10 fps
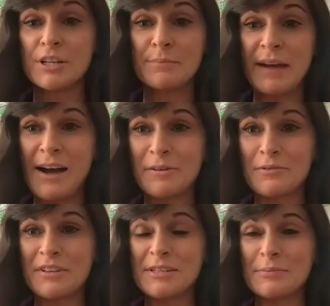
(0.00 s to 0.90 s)
the
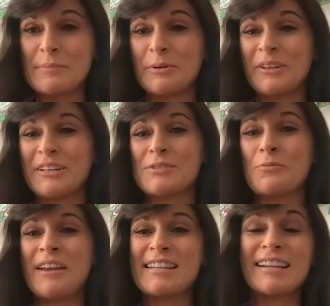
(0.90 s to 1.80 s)
purchasing power of these
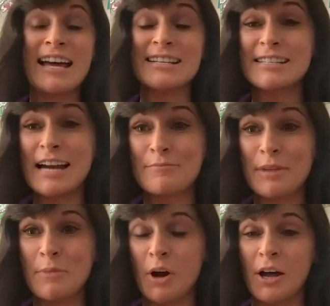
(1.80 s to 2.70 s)
people is, when the
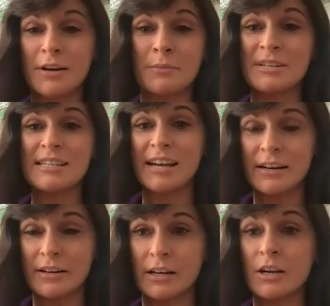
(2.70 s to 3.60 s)
last time they bought
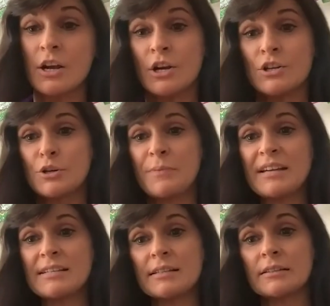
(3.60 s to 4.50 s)
a mascara.
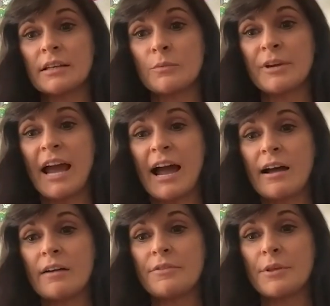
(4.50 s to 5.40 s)
So
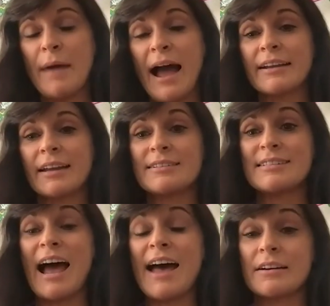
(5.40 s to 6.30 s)
basically, we have the
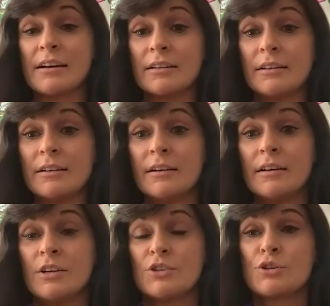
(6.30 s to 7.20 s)
back-end data
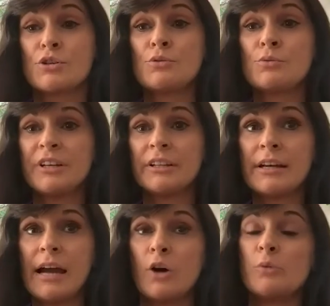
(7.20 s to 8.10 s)

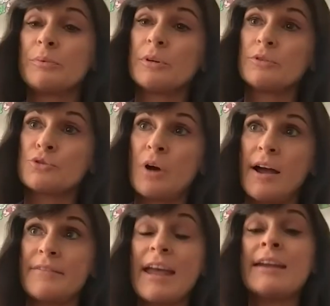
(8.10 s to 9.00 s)
to really help
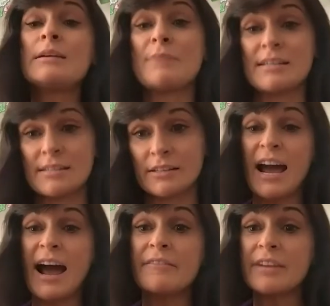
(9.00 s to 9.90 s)
drive
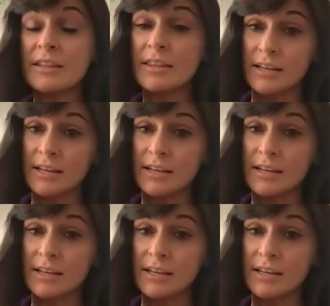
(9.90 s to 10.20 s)
any message.